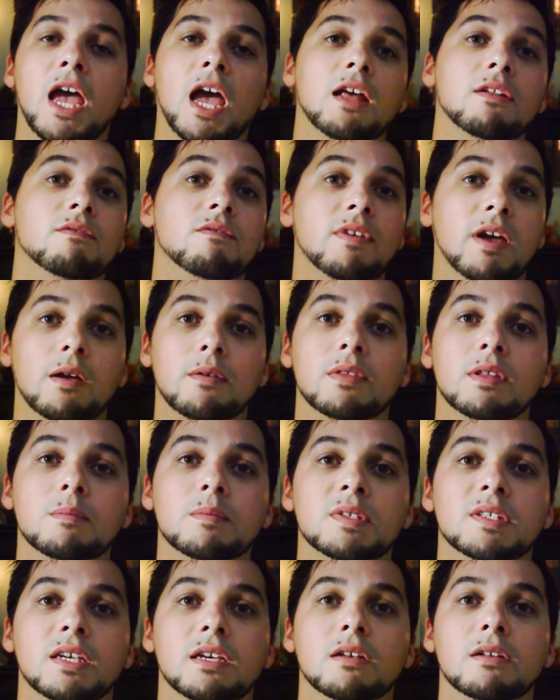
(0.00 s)
and found
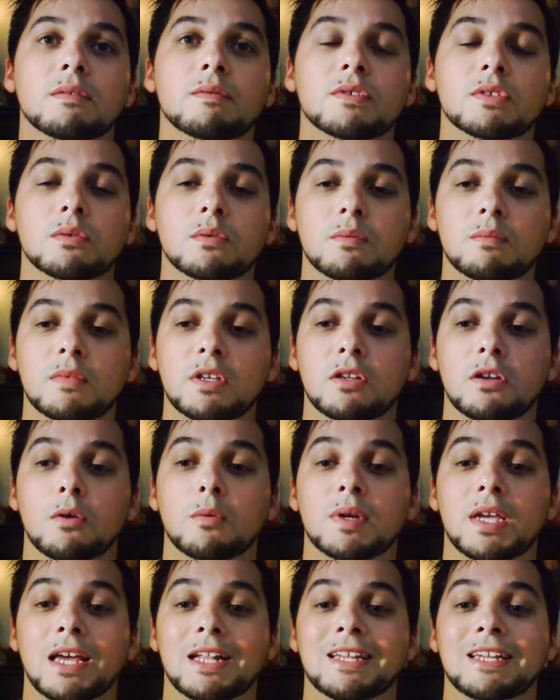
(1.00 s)
themselves, you know,
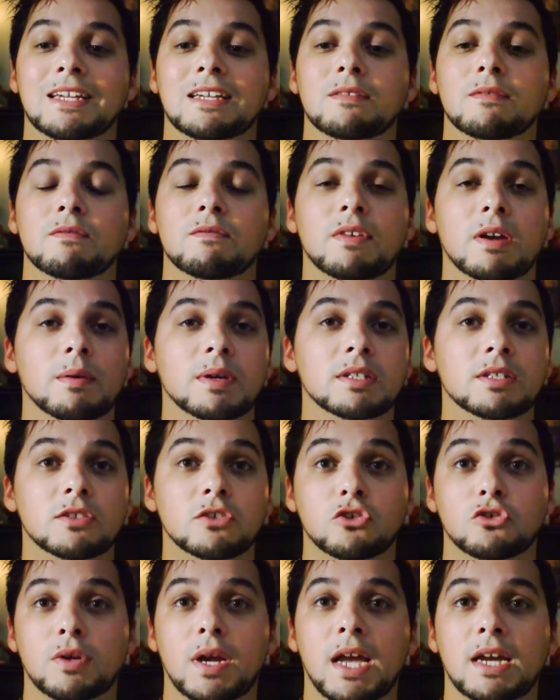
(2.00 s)
getting very
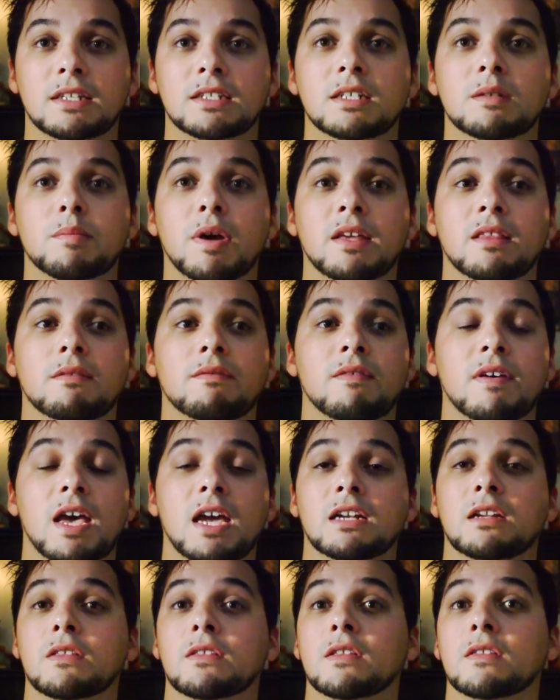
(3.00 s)
distracted by the
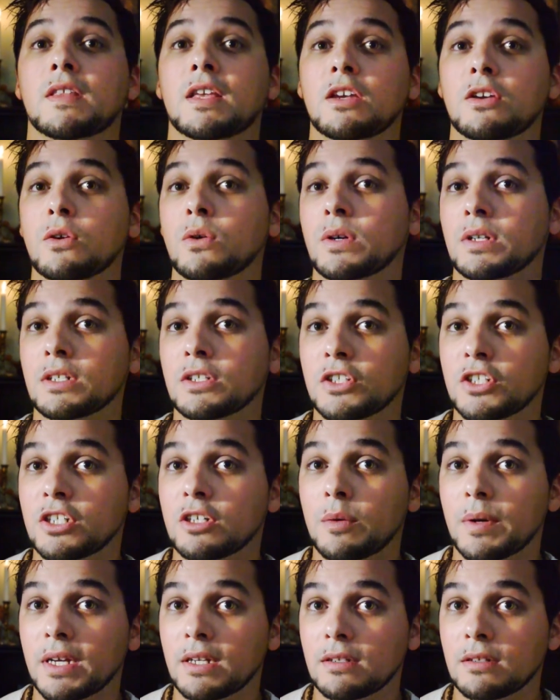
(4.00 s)
fact that they couldn't
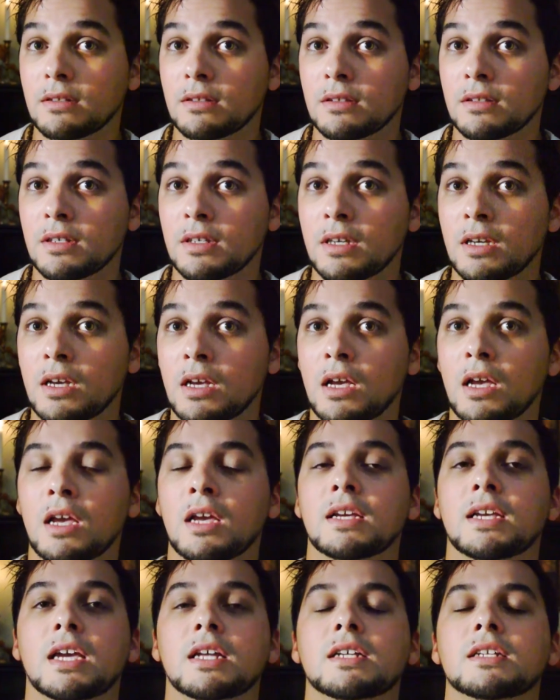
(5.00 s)
do it
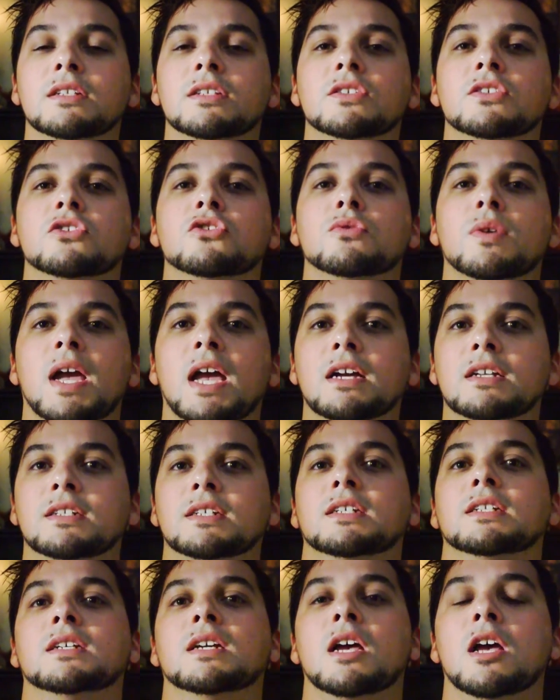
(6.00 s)
getting
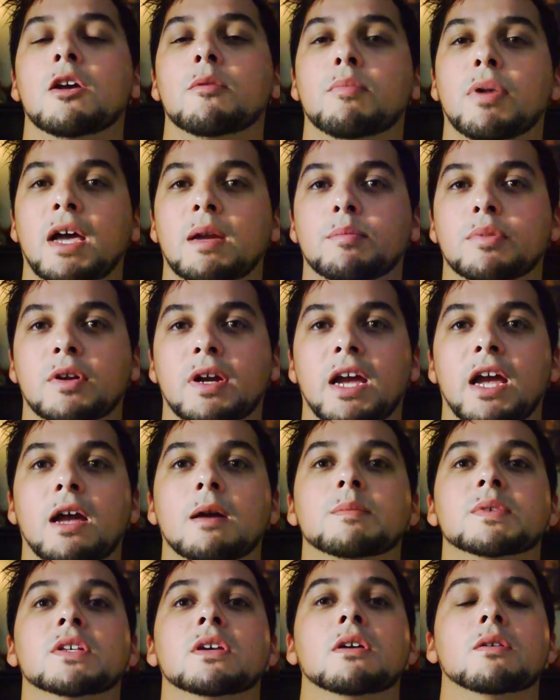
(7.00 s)
distracted by
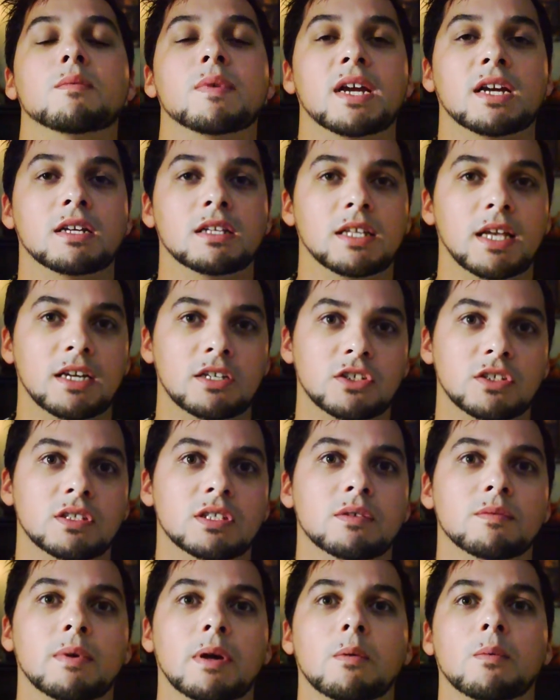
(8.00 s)
perhaps
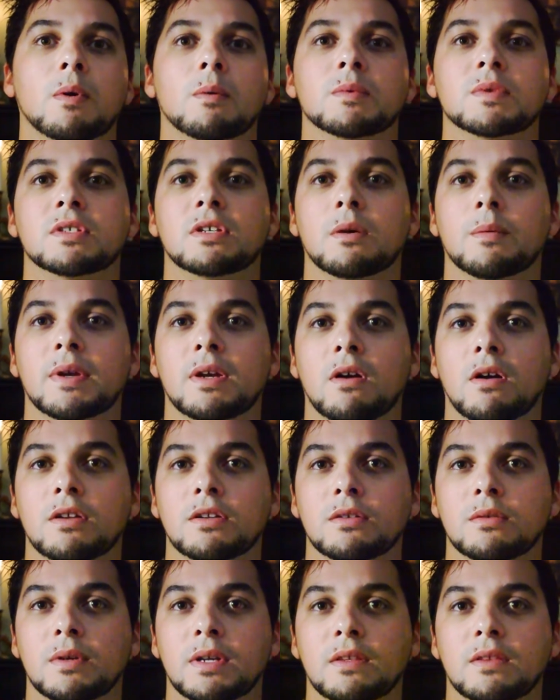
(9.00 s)
recollections about what was going on
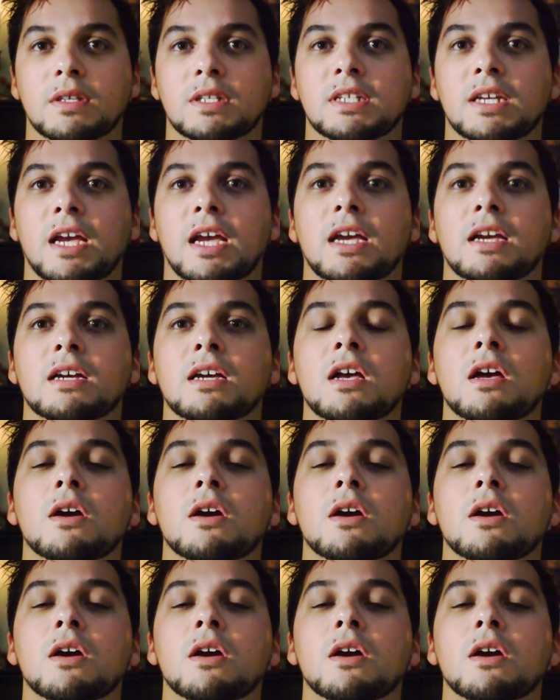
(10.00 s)
during the day,